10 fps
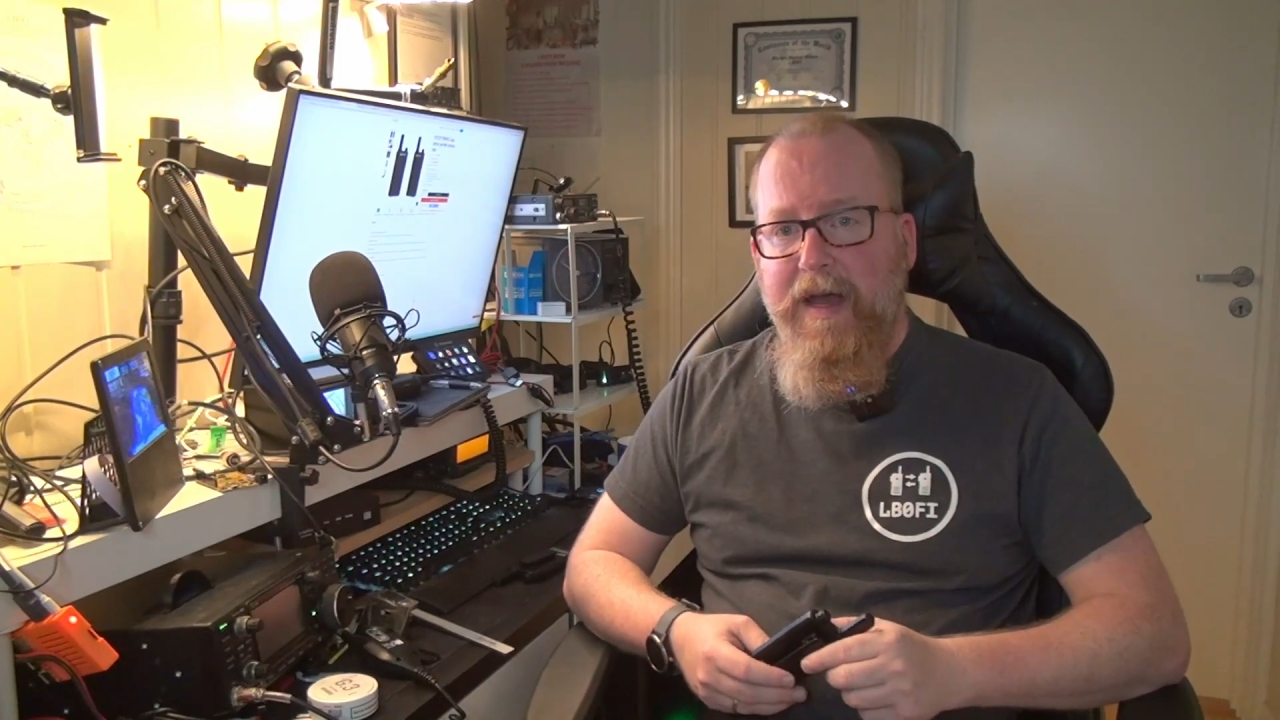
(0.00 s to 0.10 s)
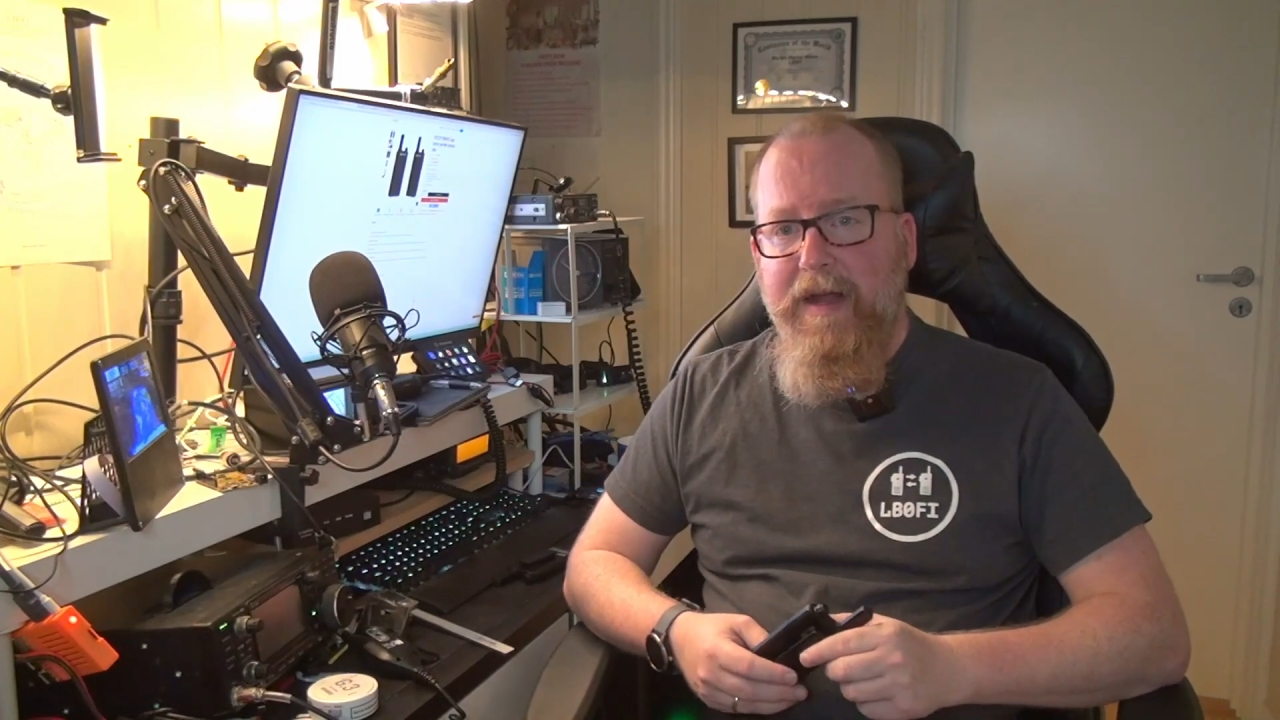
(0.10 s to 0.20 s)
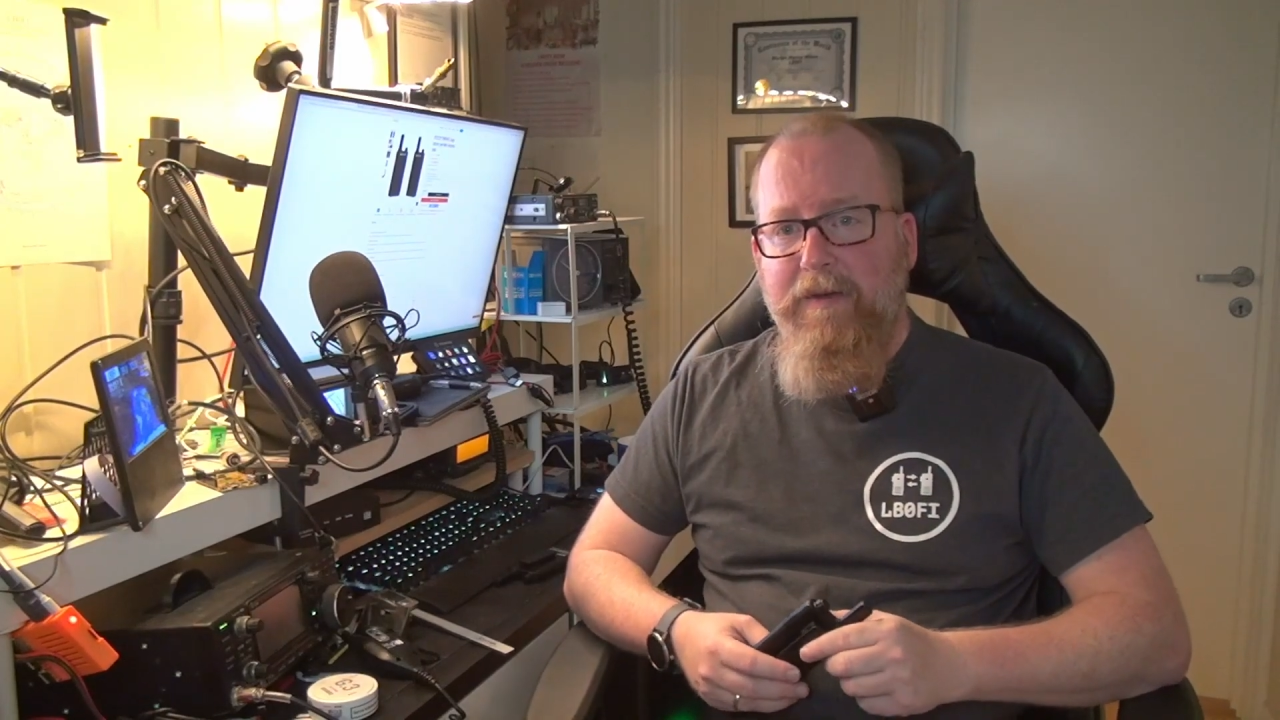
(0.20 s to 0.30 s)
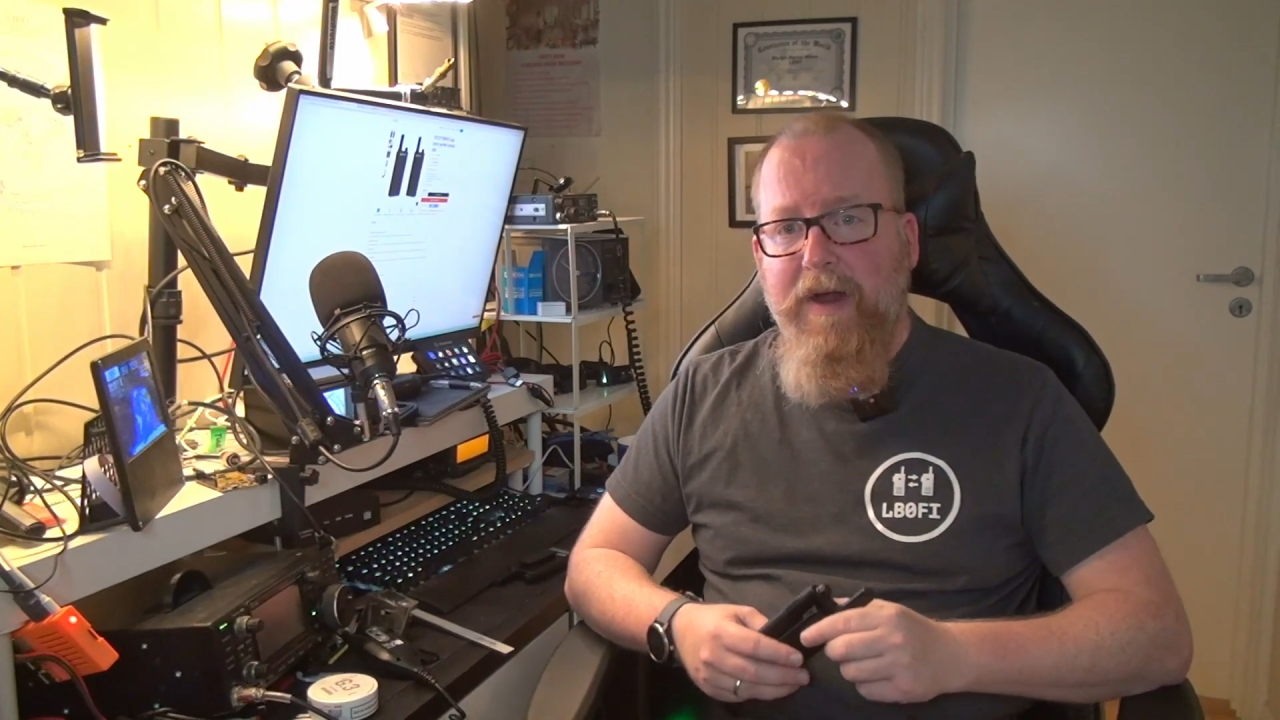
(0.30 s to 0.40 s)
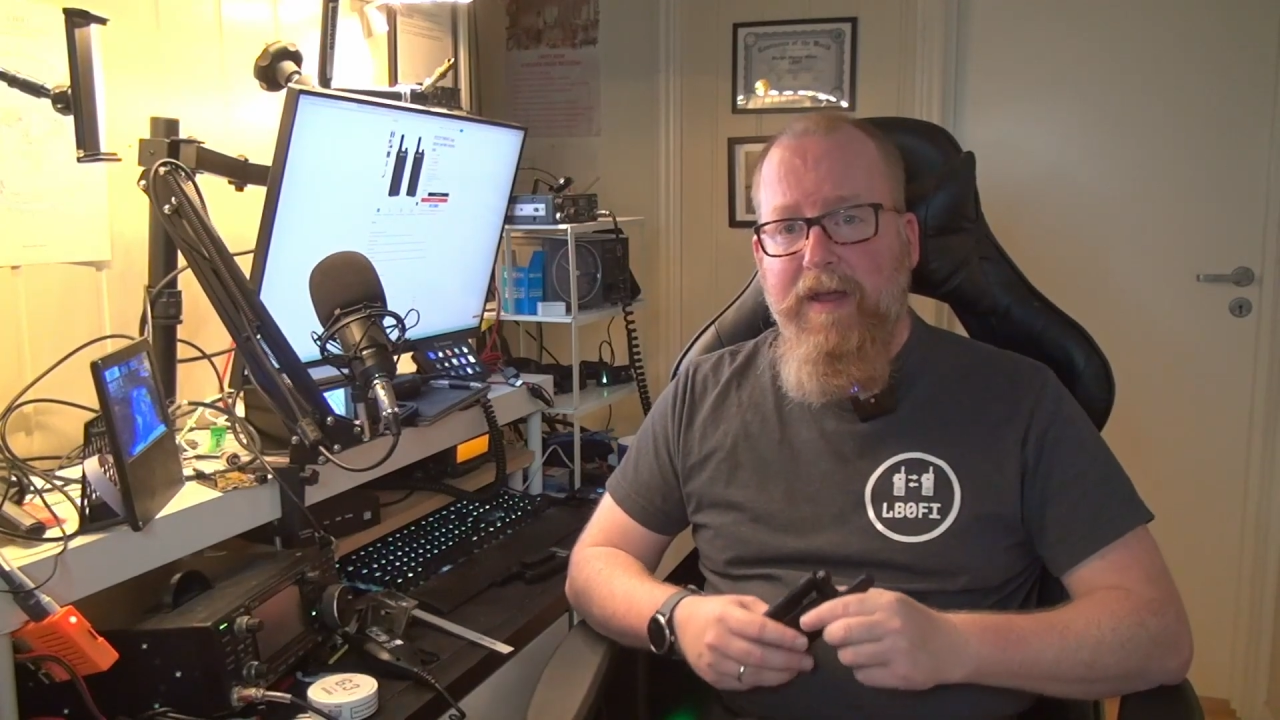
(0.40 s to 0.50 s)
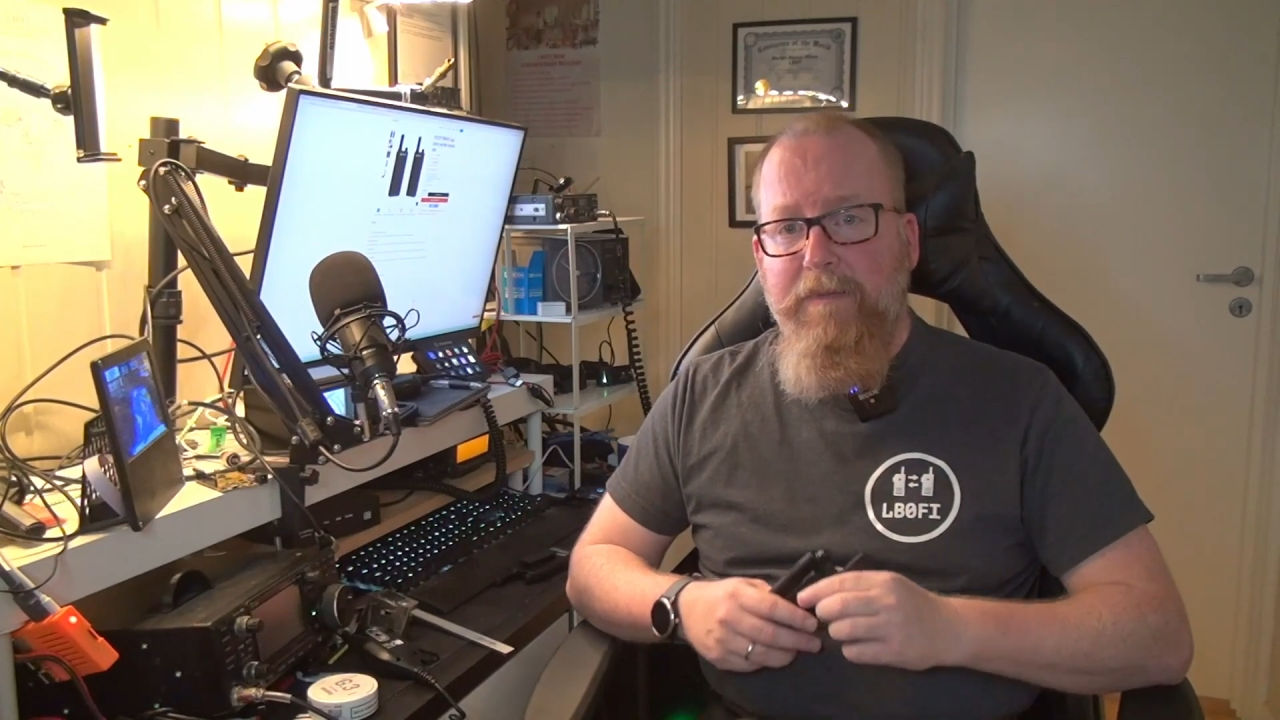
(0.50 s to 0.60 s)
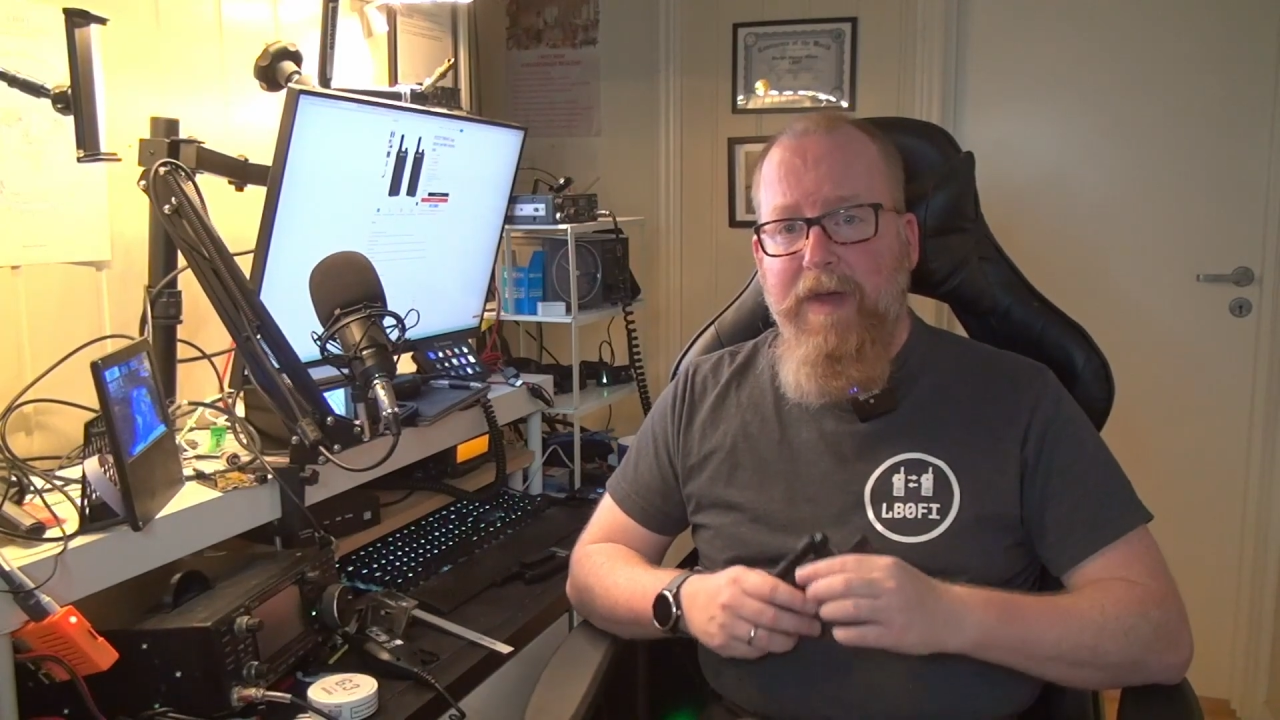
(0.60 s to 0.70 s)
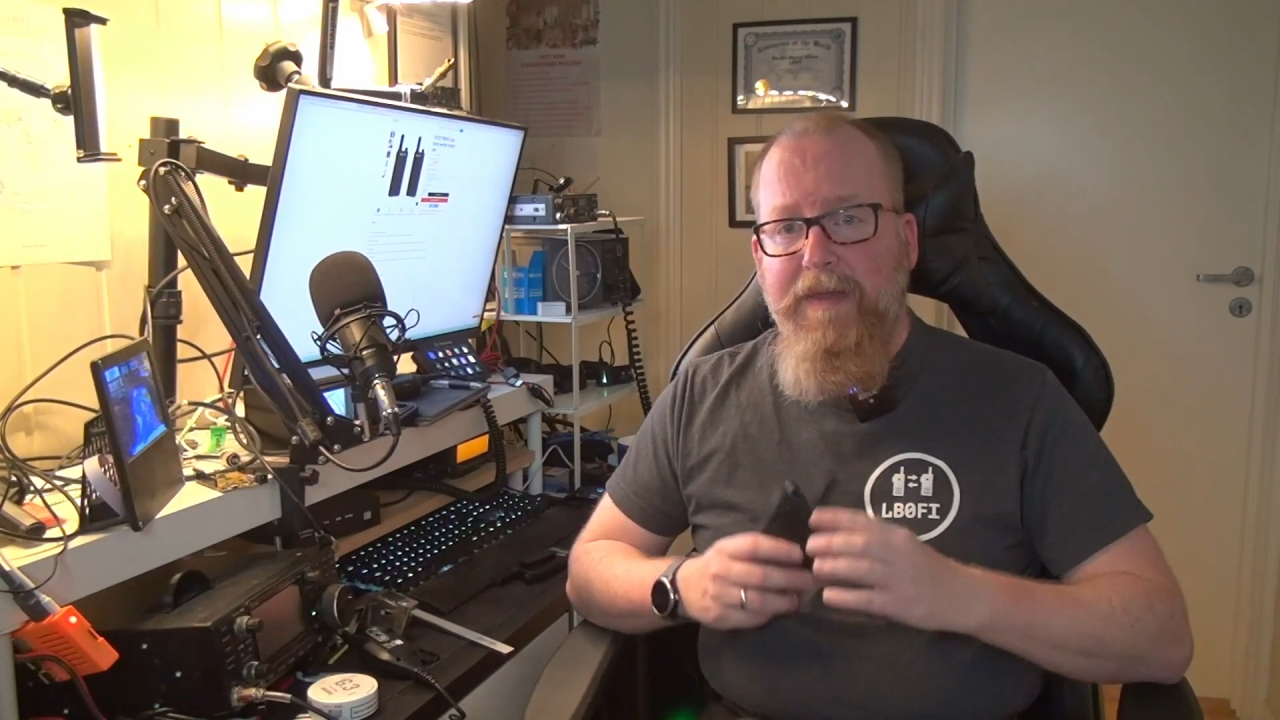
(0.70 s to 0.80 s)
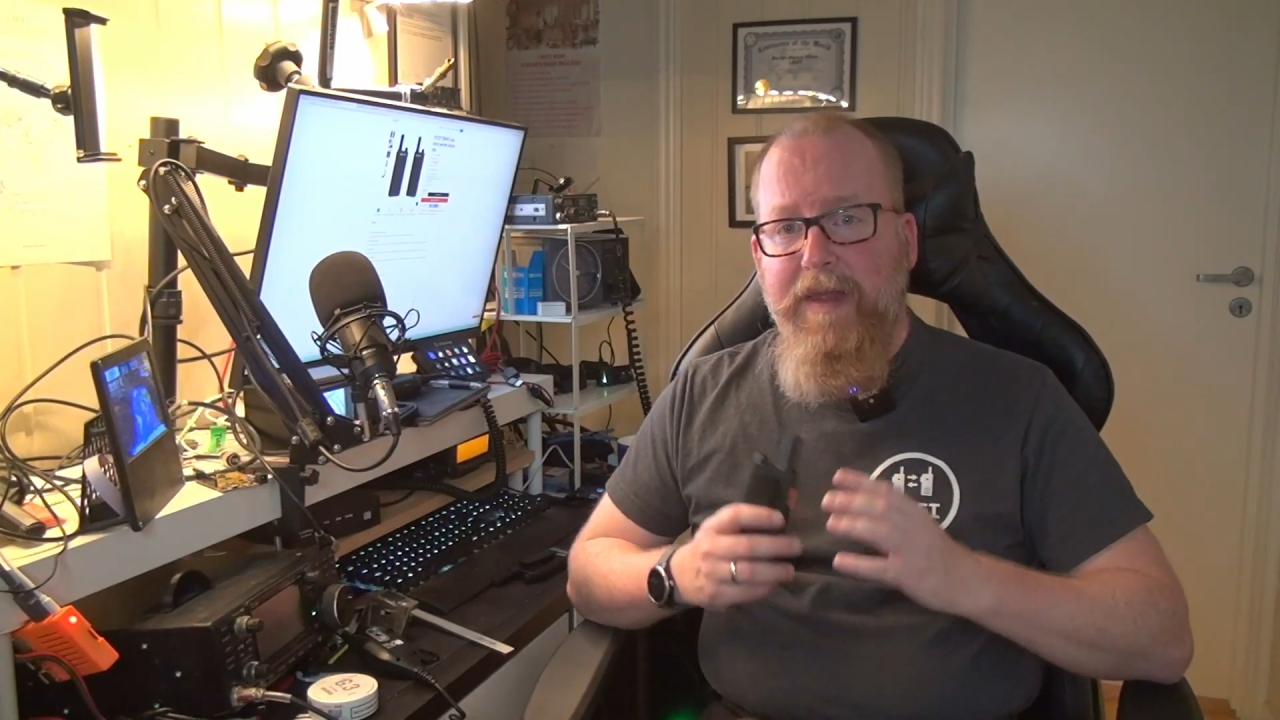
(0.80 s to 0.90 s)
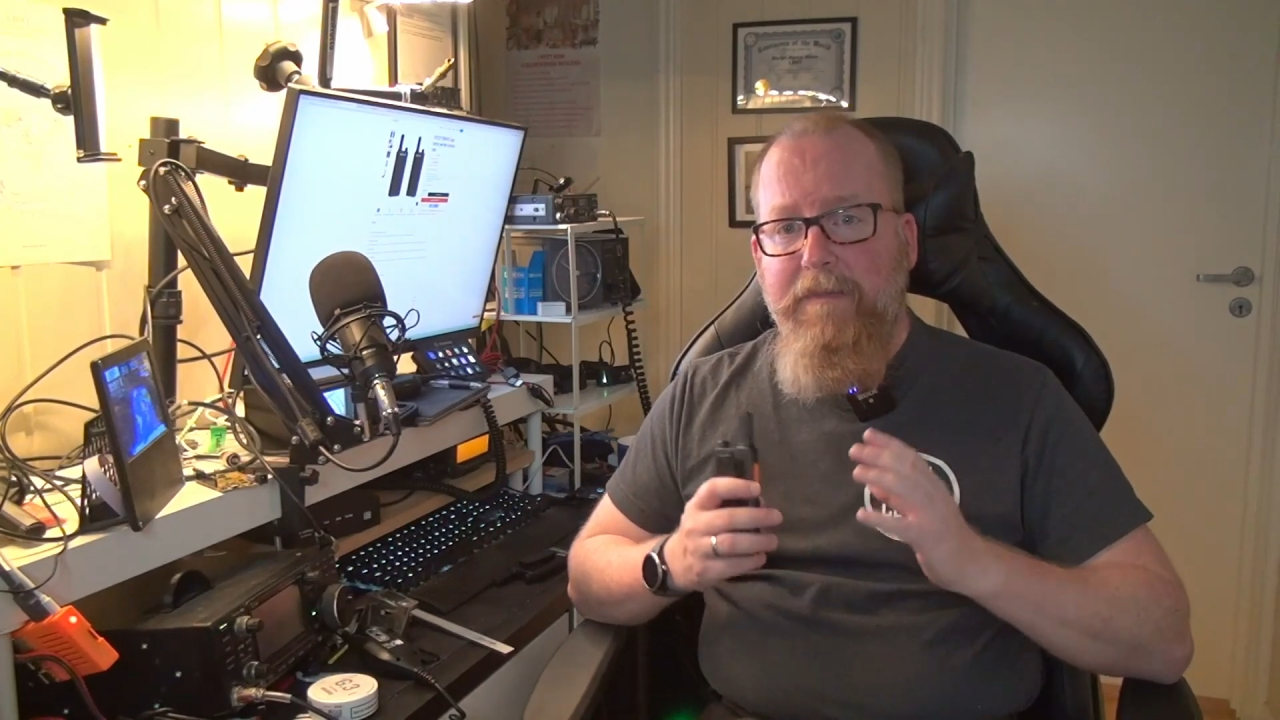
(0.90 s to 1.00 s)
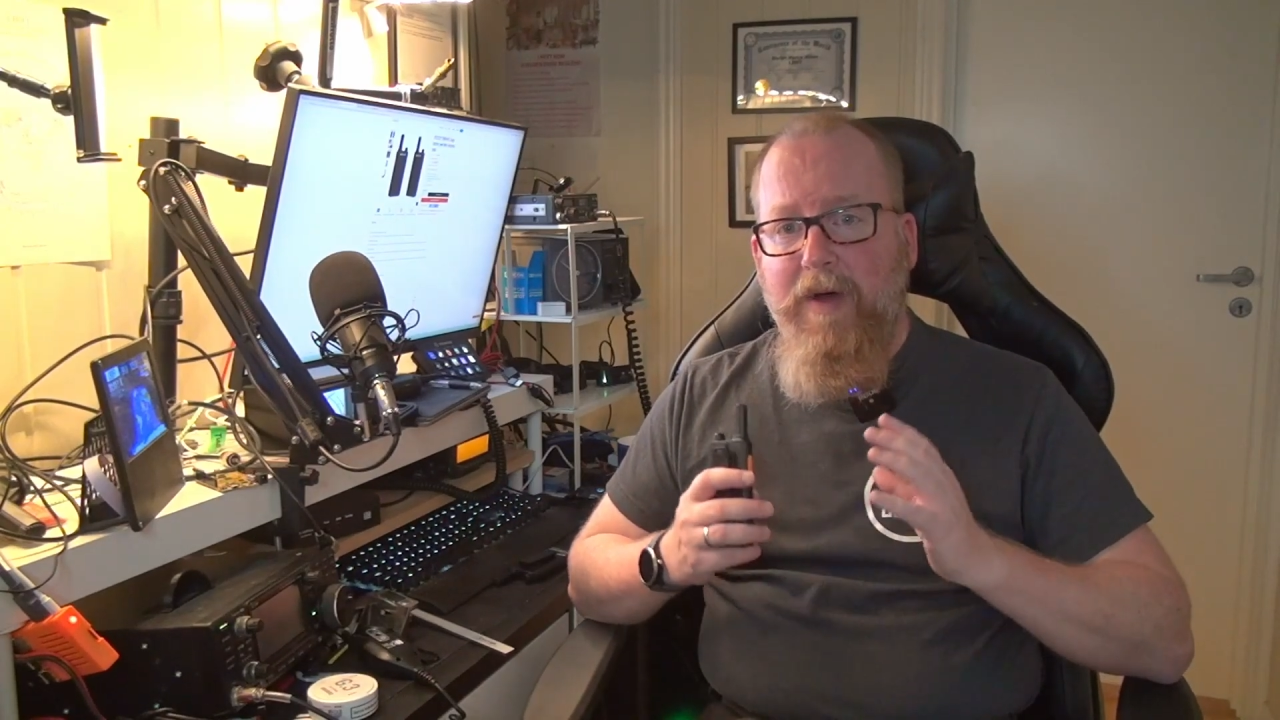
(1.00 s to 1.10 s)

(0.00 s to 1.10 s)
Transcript: I can recommend them